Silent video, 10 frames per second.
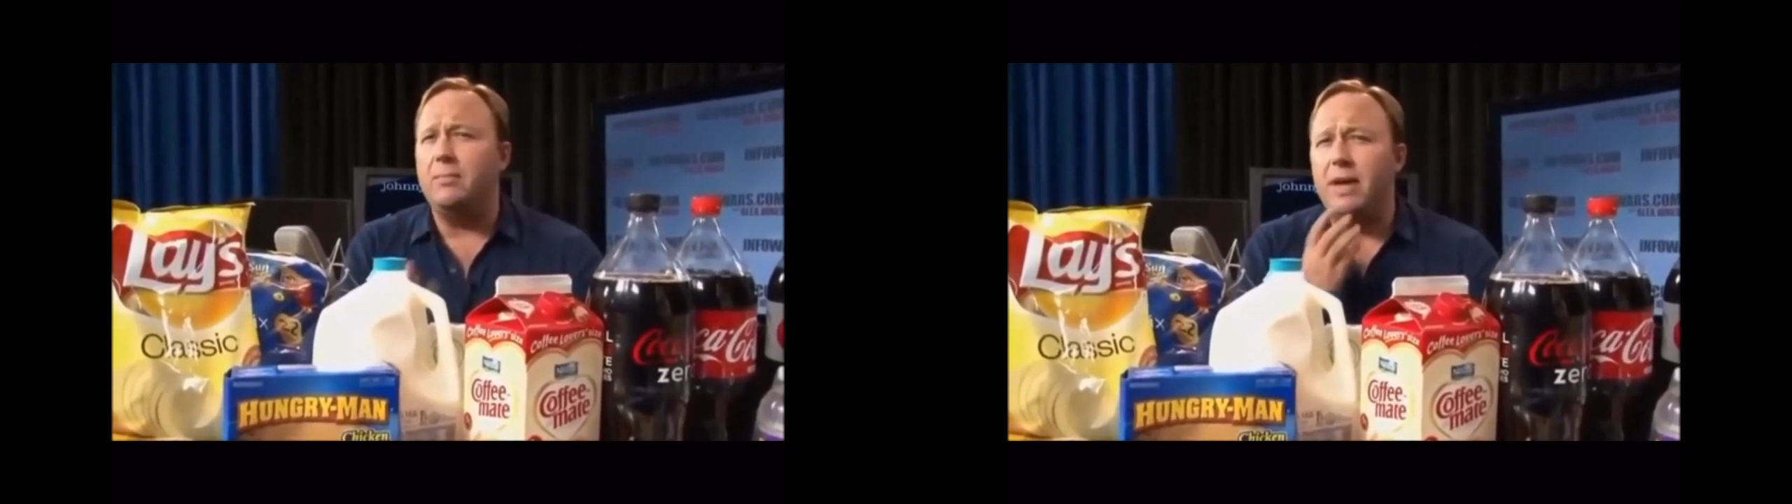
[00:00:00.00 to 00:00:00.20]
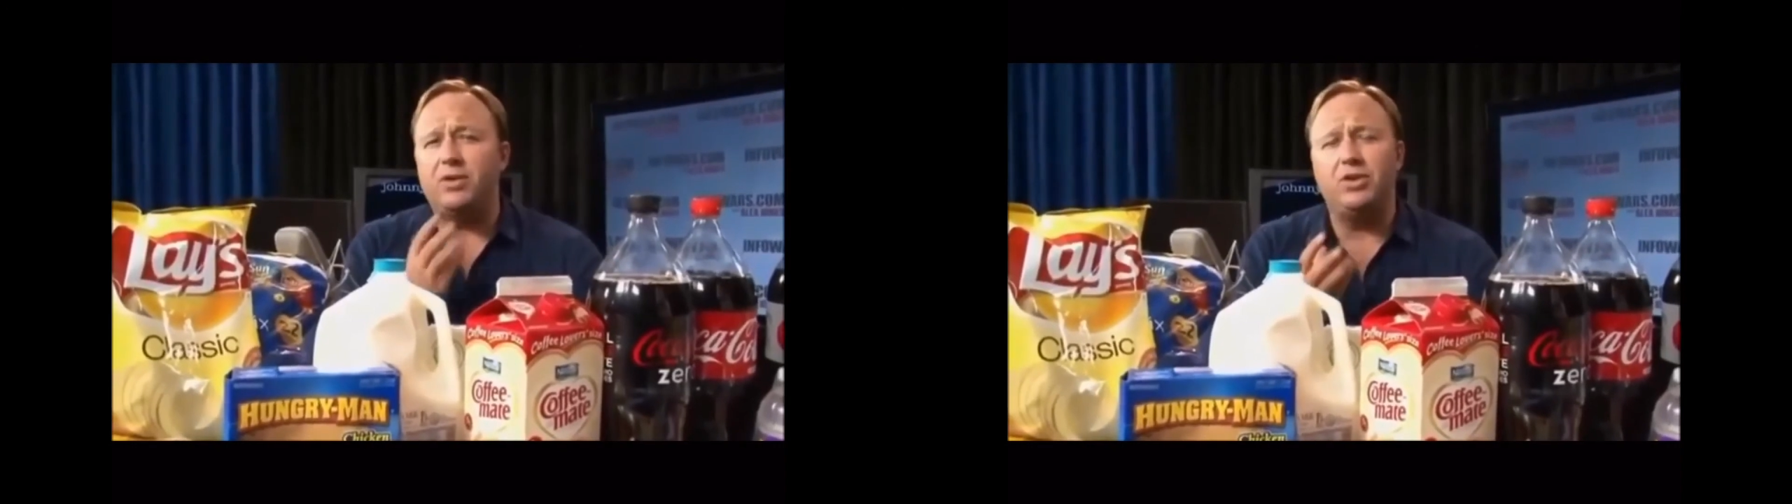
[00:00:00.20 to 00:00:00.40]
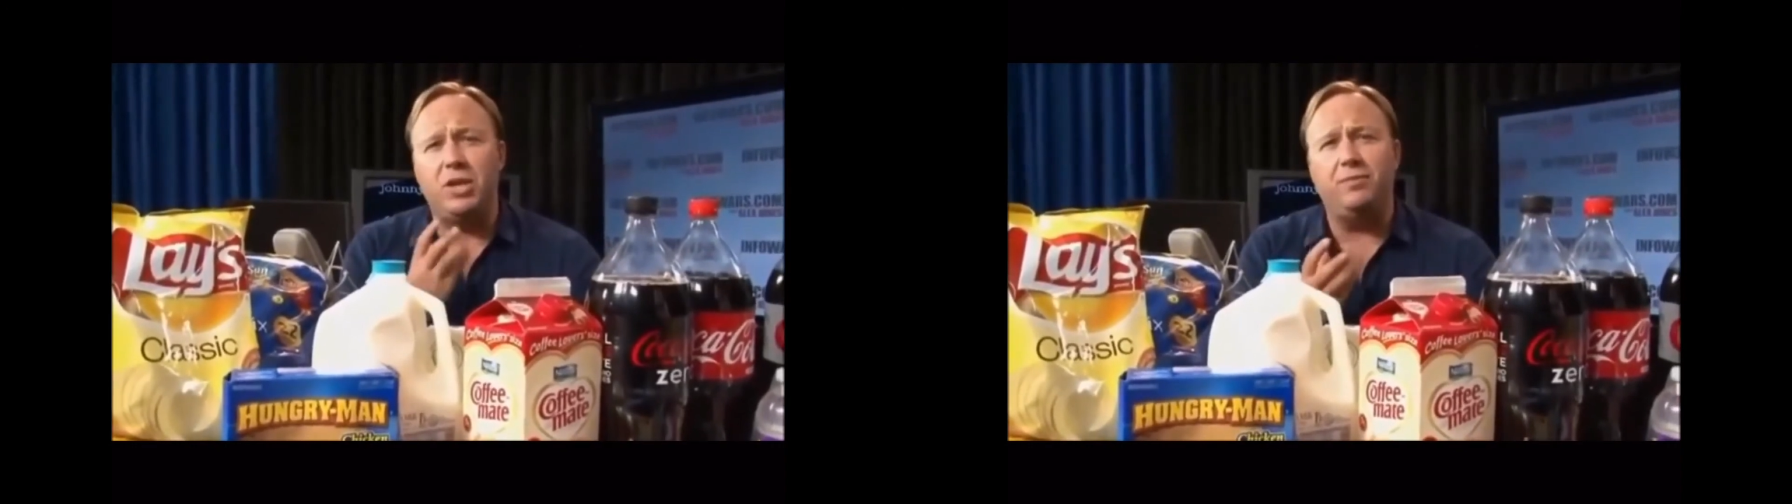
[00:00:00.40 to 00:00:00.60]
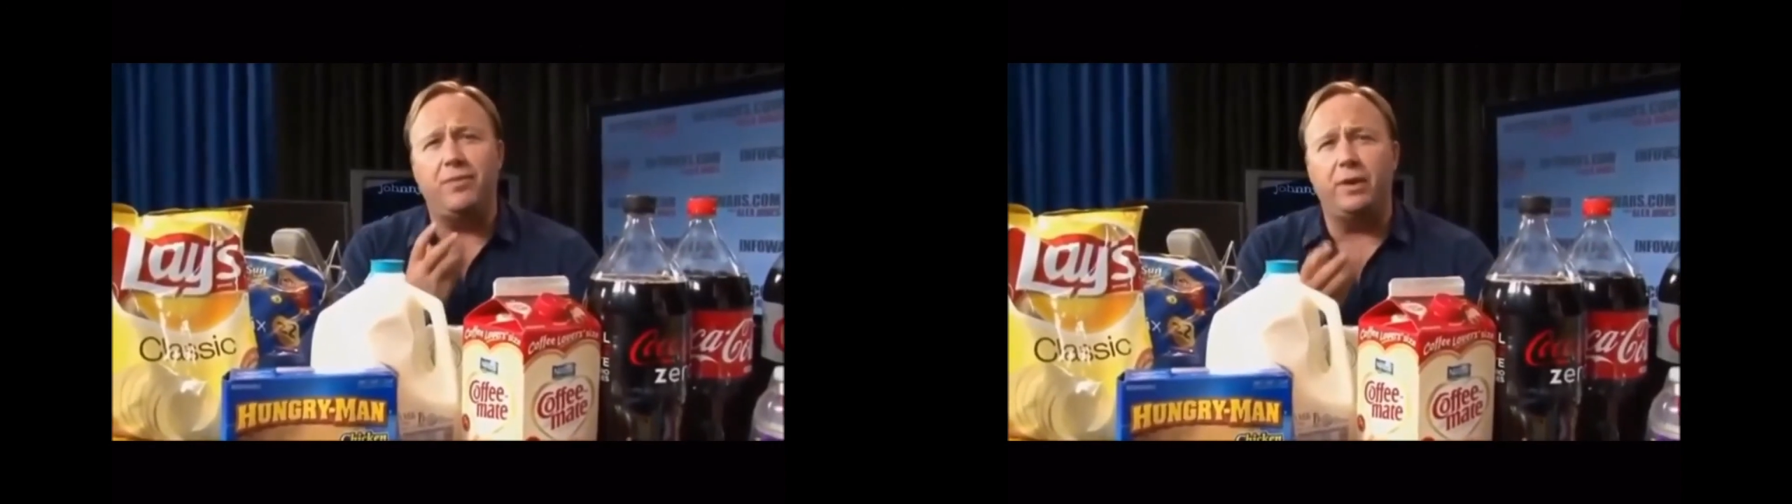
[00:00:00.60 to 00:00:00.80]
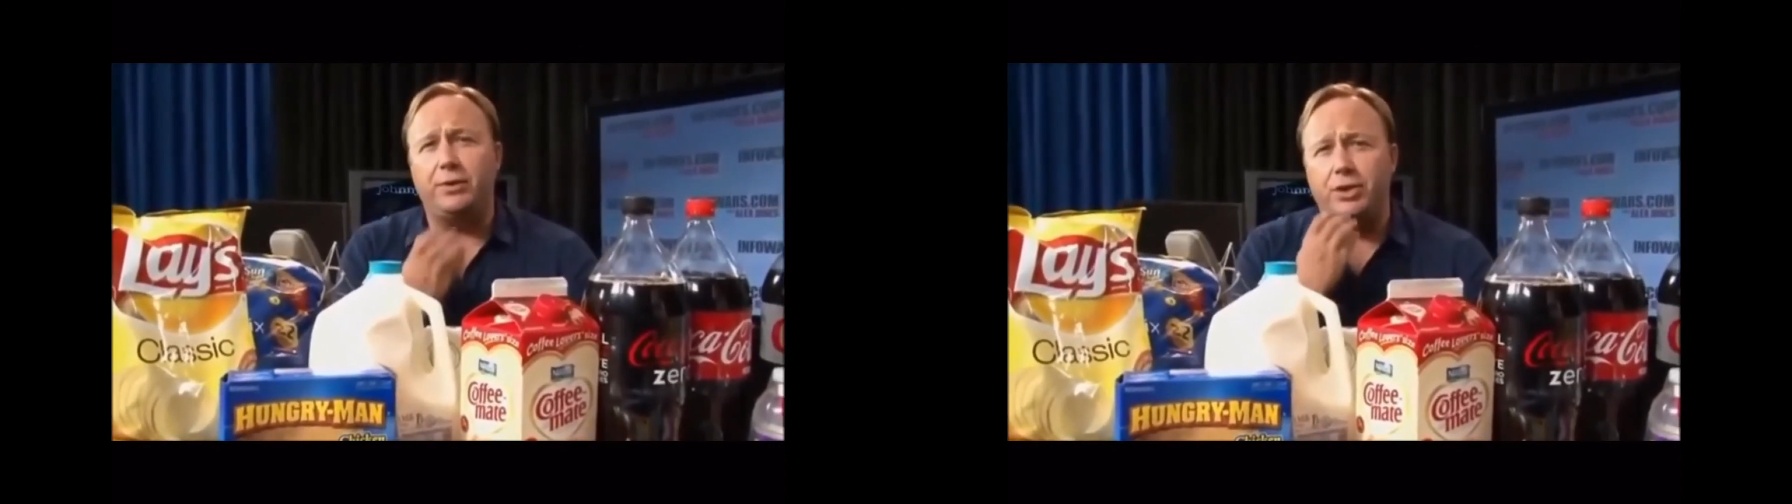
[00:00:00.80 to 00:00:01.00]

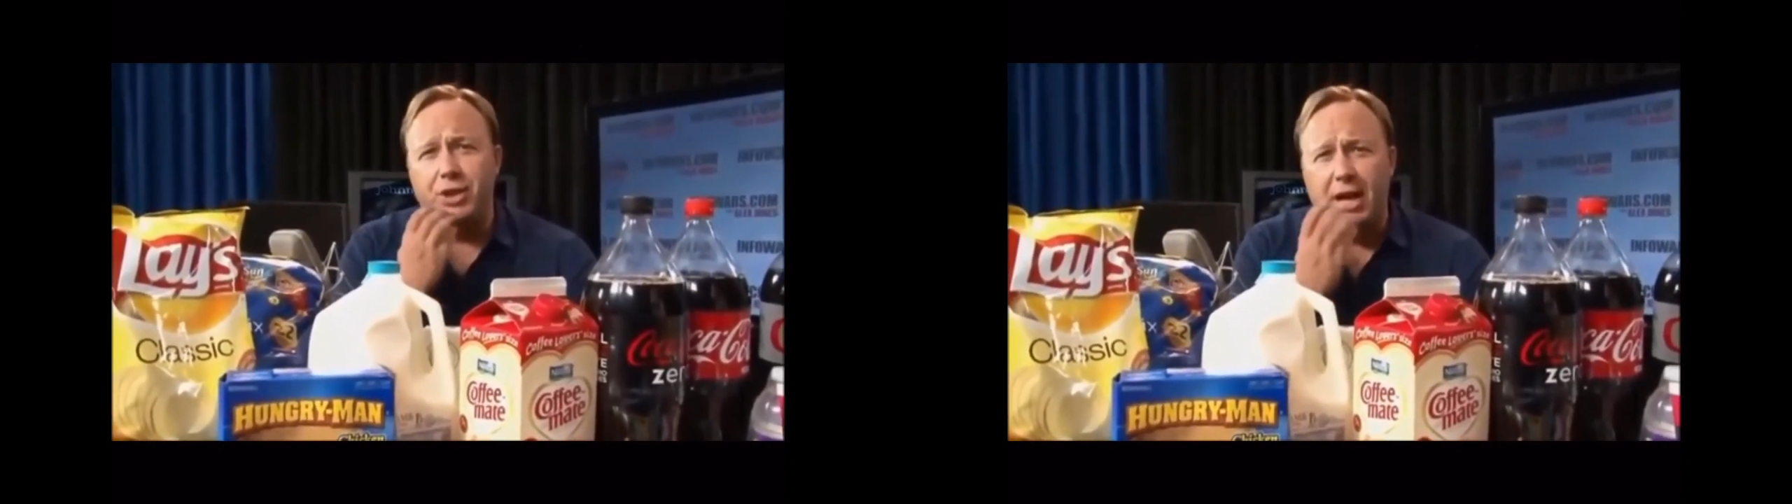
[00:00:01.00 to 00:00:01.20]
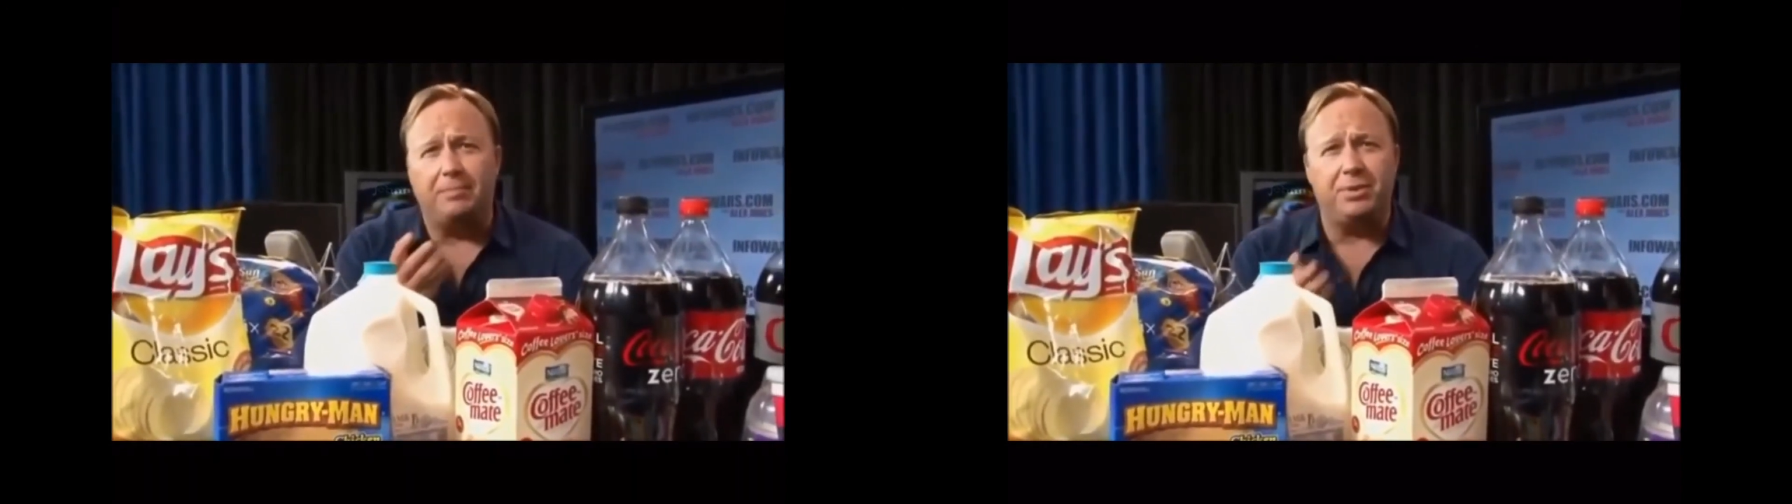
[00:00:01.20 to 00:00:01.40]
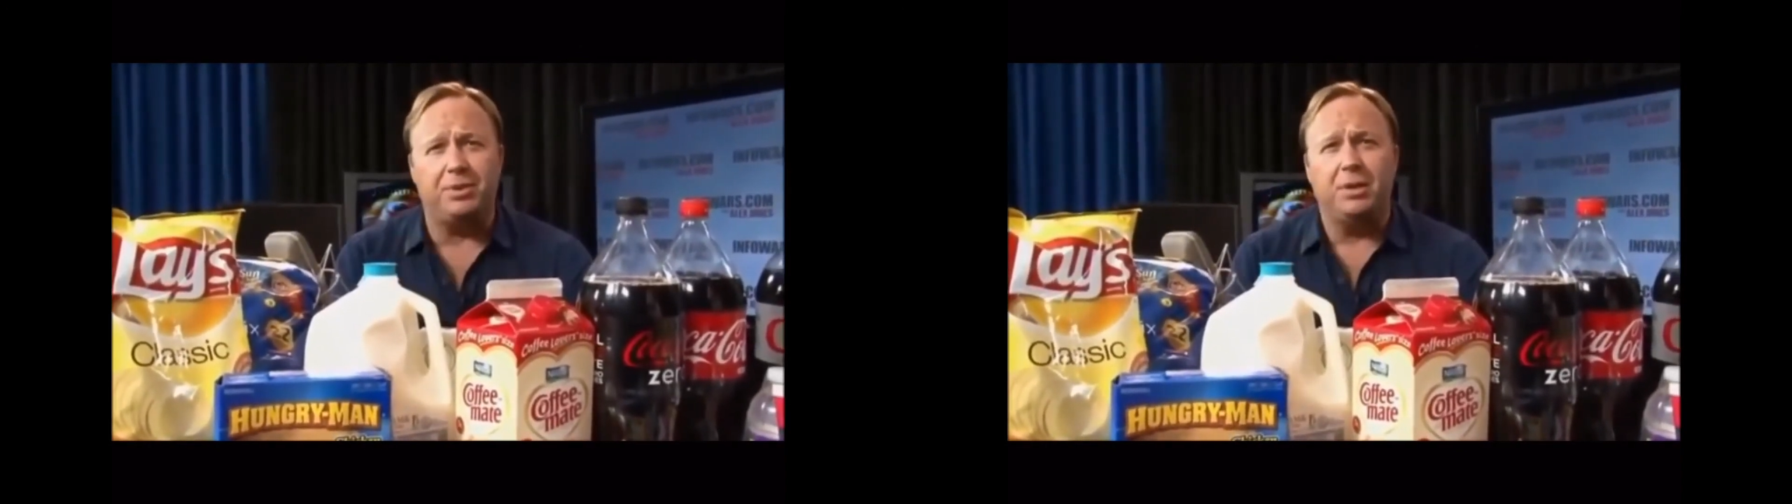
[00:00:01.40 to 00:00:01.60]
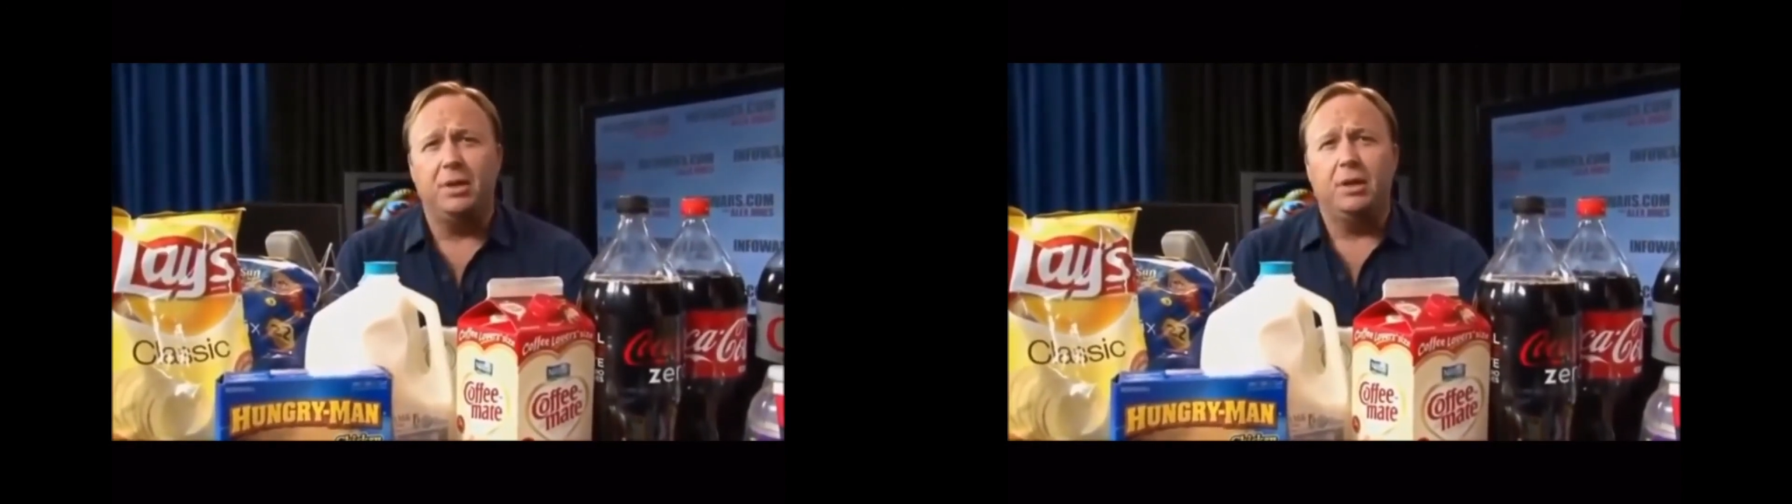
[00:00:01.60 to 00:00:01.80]
MSG-filled chips,